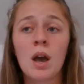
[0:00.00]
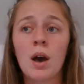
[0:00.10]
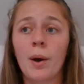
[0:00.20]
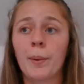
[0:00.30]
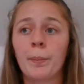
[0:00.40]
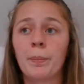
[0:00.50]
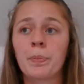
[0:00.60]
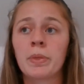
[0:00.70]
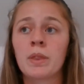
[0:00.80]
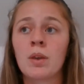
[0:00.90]

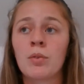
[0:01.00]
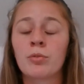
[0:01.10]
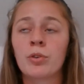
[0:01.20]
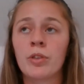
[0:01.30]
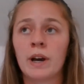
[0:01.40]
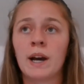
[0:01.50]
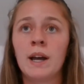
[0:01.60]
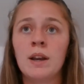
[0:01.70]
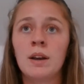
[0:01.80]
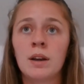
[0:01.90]
For
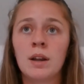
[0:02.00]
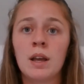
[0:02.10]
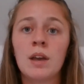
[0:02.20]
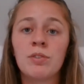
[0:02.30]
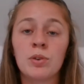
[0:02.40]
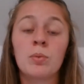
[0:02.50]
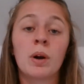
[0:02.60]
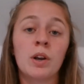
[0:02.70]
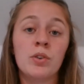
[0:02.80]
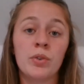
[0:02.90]
that, if you
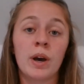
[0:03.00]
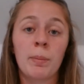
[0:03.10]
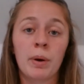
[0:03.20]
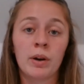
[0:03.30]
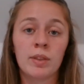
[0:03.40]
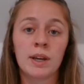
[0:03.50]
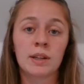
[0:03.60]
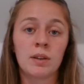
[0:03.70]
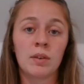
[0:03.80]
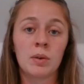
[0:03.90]
want to do that part of the
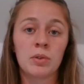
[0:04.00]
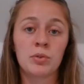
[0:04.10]
activity with your